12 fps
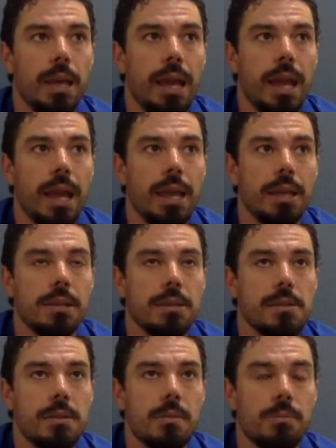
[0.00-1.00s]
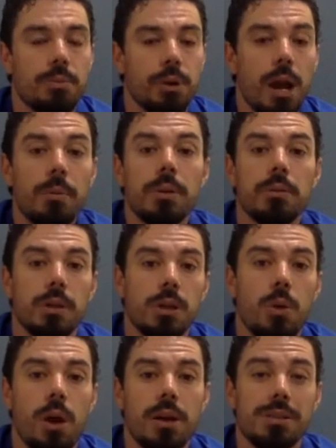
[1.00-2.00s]
and probably
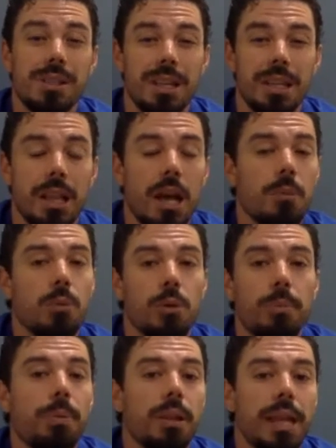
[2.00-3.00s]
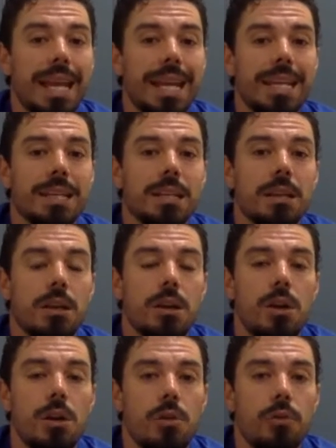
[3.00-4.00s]
requires a lot more planning
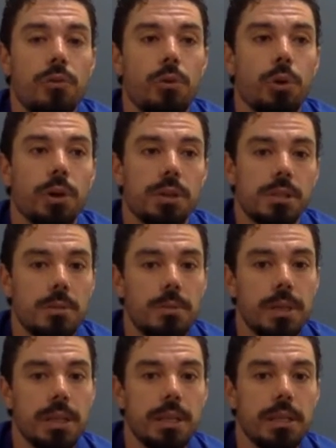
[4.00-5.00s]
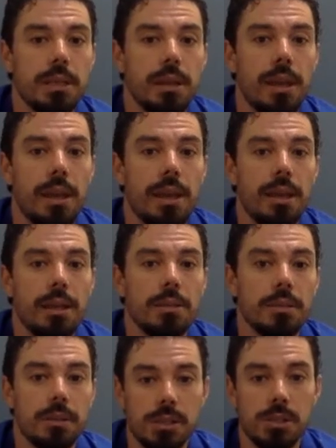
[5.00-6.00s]
for it to be a
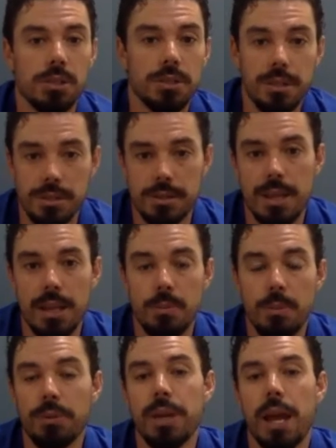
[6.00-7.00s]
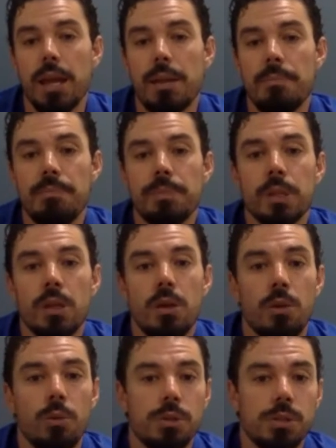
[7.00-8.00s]
delicious, sustainable diet,
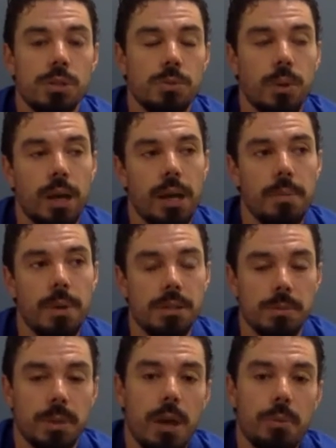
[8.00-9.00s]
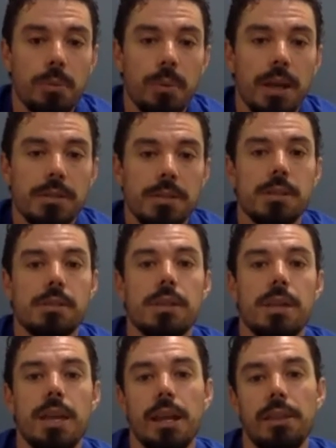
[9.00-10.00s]
which is why I make some compromises,
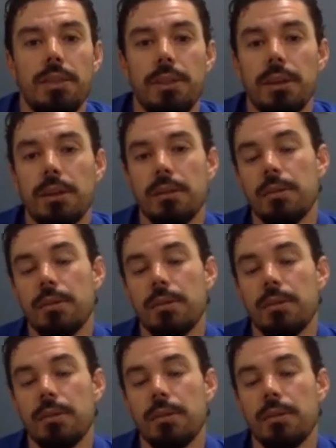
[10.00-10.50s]
and I think